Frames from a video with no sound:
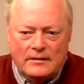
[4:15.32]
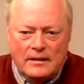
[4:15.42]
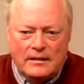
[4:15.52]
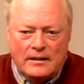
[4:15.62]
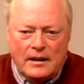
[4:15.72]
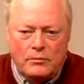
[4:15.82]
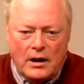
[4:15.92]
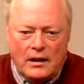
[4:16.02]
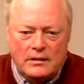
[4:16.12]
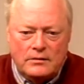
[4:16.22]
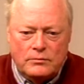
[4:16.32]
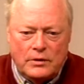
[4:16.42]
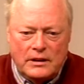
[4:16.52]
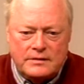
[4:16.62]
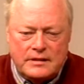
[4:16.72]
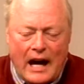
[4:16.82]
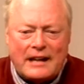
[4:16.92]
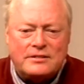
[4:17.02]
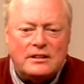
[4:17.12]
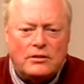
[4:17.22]
they uh, was
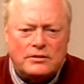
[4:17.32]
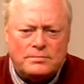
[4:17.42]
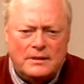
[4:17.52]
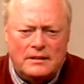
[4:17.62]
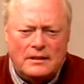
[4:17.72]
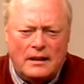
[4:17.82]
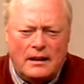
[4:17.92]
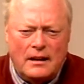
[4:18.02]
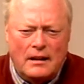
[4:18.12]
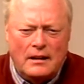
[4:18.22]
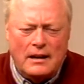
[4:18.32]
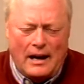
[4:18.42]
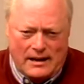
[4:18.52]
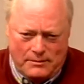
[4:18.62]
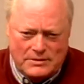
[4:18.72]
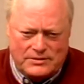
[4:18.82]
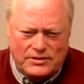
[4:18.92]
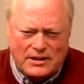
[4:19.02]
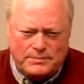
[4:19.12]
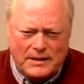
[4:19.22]
actually Goldschmidt yeah, he was
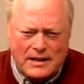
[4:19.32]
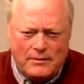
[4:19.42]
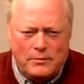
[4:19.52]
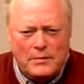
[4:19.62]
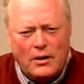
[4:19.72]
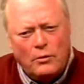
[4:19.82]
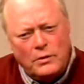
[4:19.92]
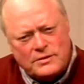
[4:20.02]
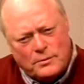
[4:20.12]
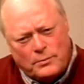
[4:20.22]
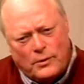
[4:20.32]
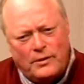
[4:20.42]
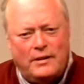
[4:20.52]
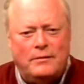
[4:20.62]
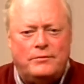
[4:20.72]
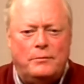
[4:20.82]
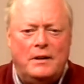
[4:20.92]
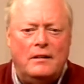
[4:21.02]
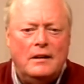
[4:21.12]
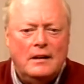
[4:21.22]
just becoming mayor. We supported him for
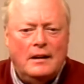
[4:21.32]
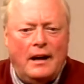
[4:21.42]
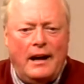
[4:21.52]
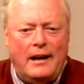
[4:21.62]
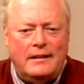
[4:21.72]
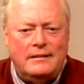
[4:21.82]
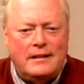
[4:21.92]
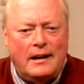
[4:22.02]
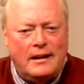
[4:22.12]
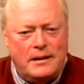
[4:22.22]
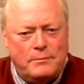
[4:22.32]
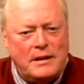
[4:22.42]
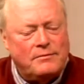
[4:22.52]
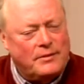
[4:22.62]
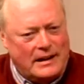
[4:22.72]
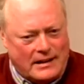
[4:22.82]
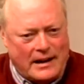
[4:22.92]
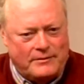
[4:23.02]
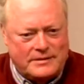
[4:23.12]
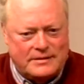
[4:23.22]
mayor, and uh, he beat Frank
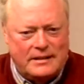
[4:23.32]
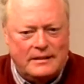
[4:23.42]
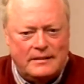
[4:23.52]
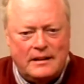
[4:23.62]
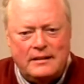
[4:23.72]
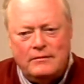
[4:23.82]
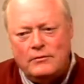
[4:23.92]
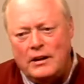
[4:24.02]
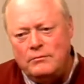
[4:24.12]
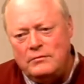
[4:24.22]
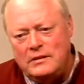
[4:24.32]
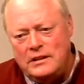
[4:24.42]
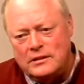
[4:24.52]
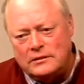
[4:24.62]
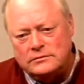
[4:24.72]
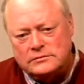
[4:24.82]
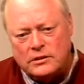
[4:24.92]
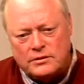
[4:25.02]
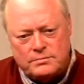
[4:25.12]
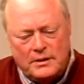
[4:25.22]
Ivancie. And then when Neil
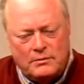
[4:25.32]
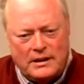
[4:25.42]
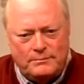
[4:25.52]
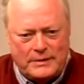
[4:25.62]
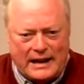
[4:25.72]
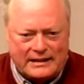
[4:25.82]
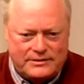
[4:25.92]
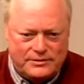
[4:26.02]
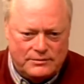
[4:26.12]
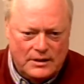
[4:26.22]
Goldschmidt went back to